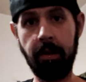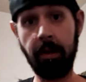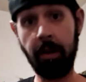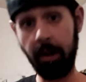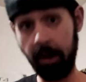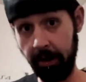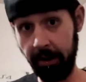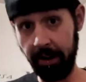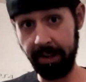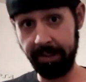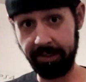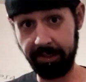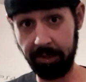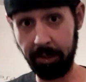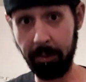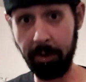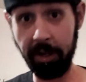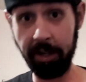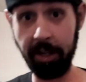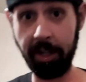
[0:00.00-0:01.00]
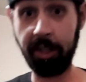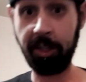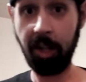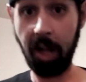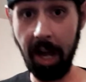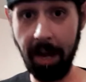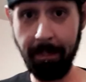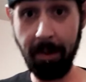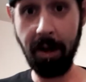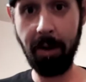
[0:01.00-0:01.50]
Alright, so we're going to
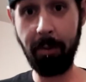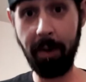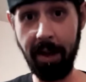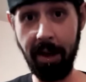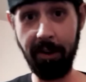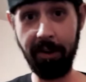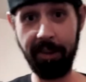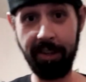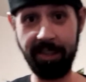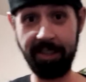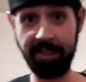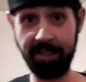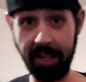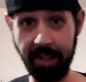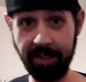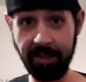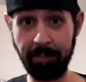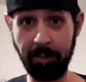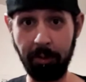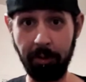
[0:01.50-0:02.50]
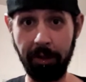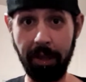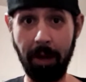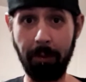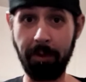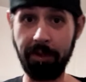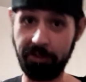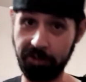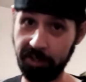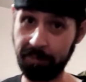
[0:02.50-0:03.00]
climb our way out of the cesspool that
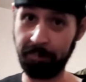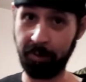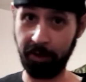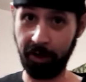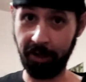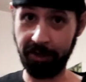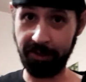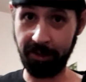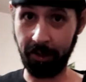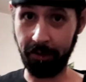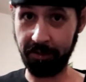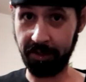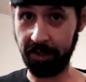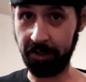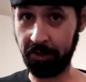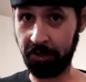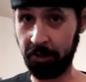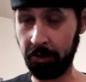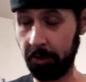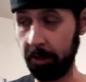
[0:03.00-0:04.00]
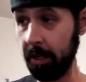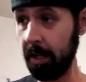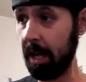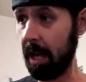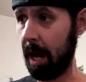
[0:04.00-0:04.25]
we just put ourselves into,